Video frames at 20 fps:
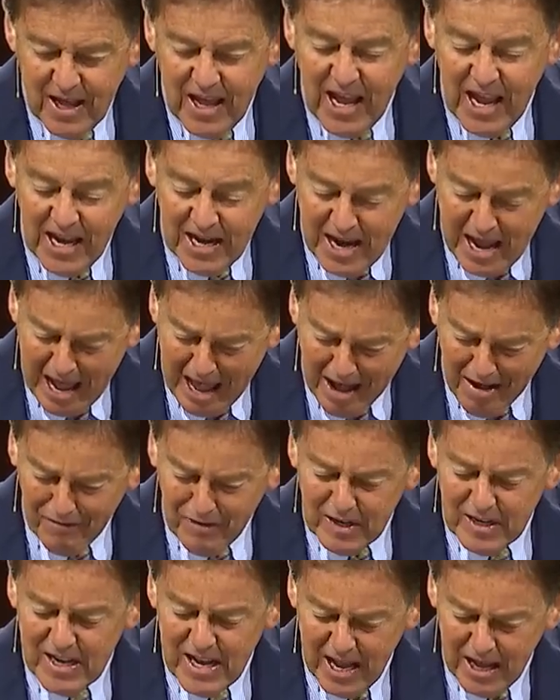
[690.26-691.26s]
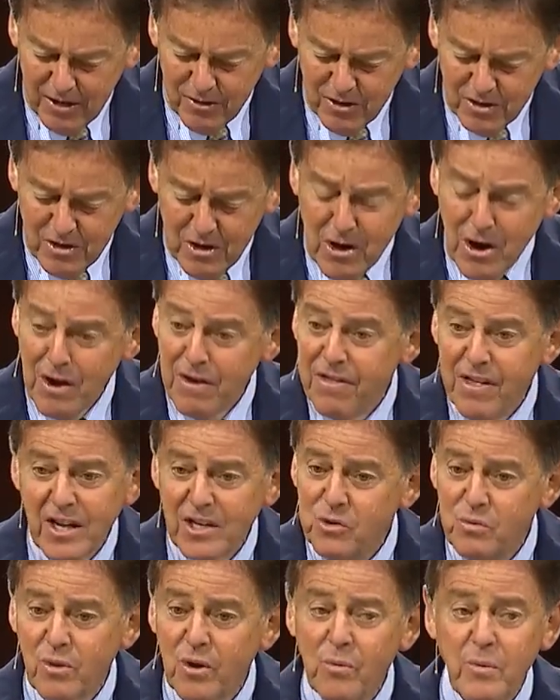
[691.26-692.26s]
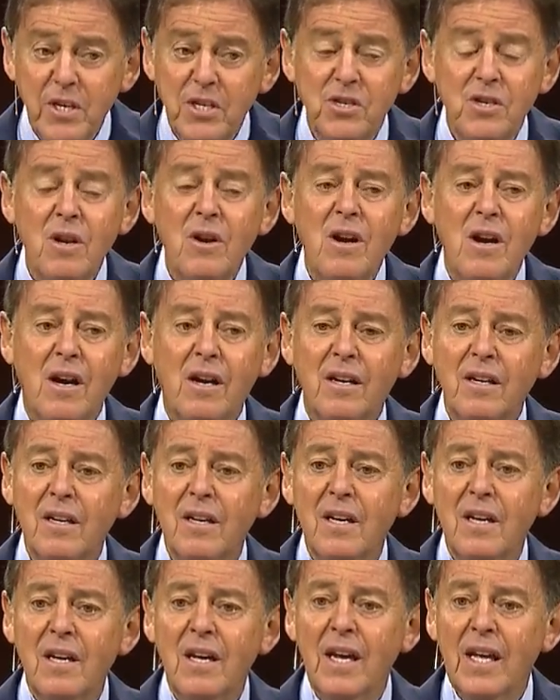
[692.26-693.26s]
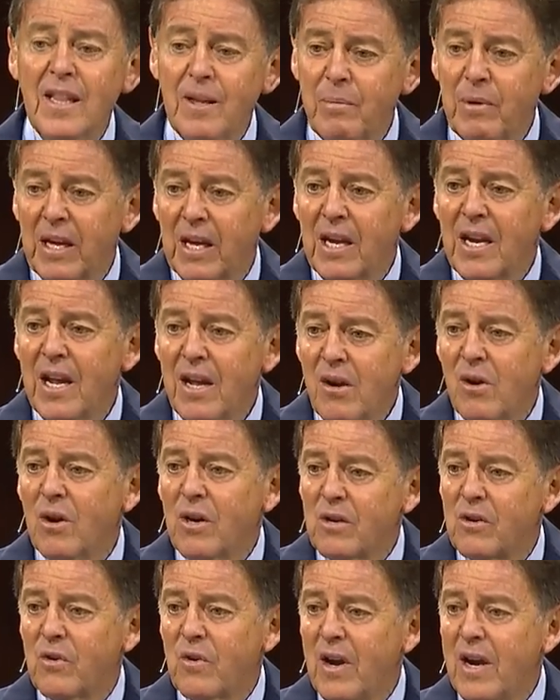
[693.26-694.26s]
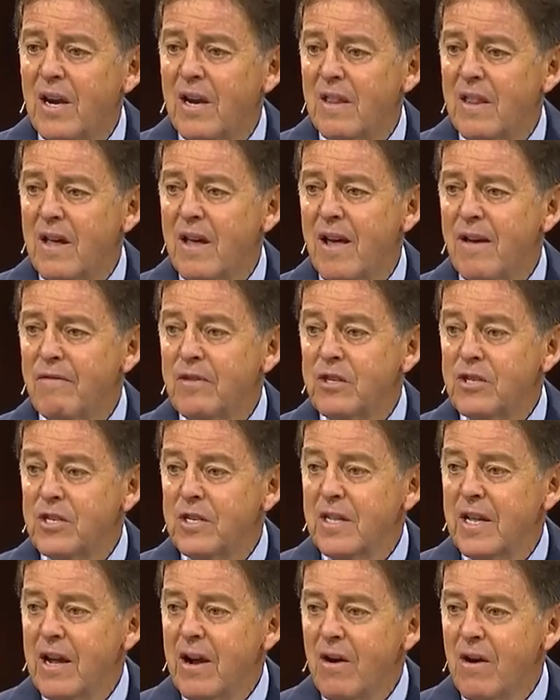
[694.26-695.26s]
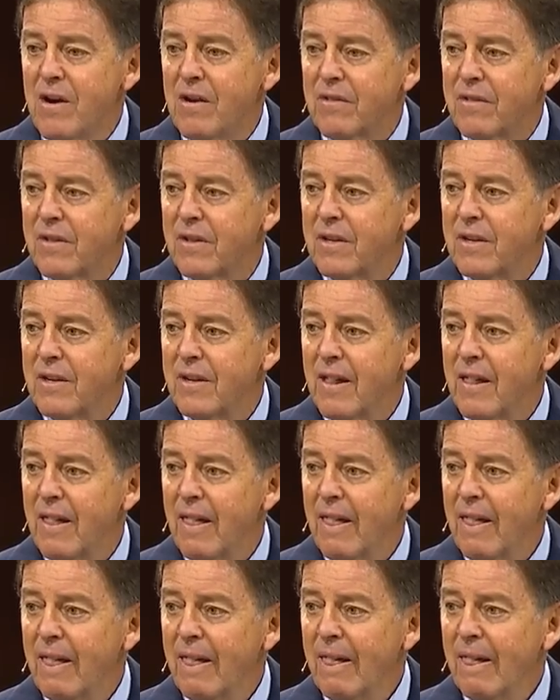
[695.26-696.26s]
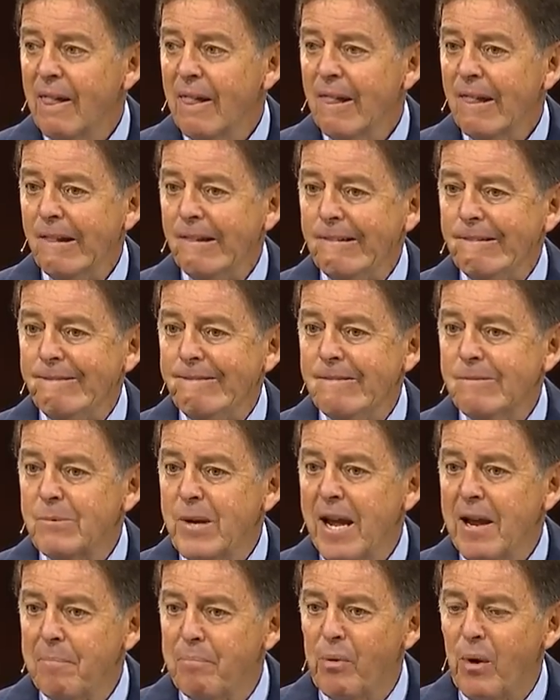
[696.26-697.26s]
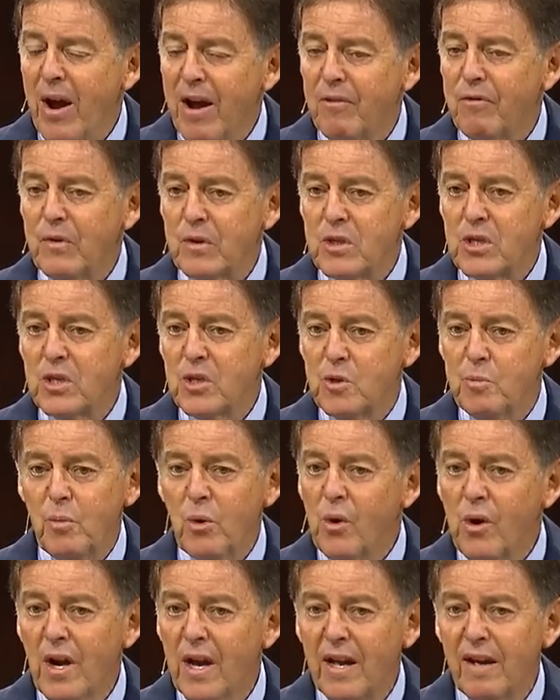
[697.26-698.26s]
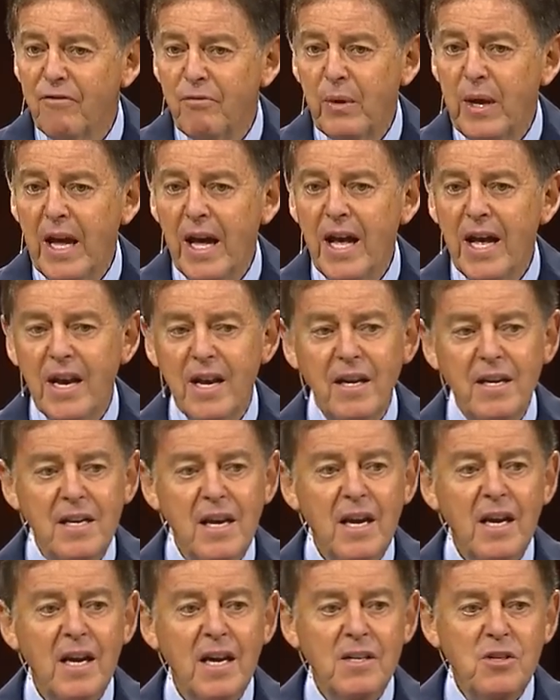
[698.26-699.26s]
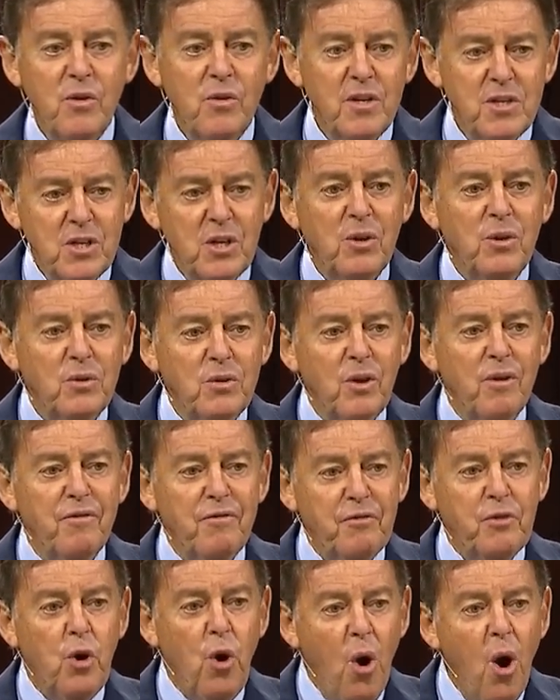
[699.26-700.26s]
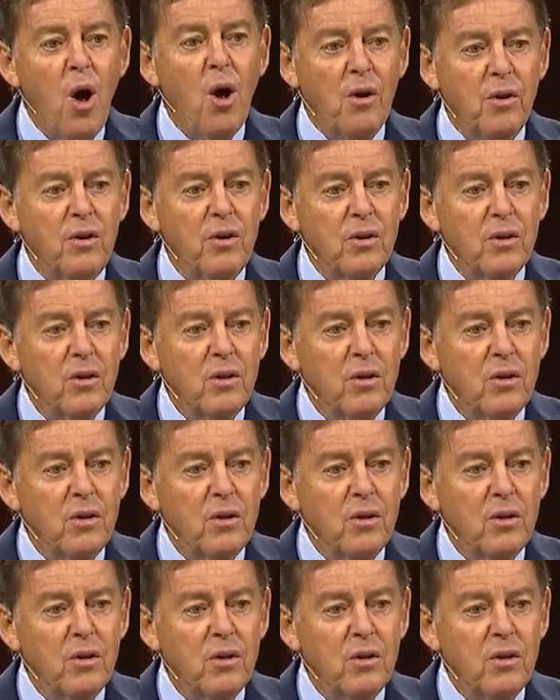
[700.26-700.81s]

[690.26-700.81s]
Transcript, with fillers: in heaven and on earth. That's where we start. In the beginning, God created the heavens and the earth. We had breakfast this morning, if we had it, as a result of God,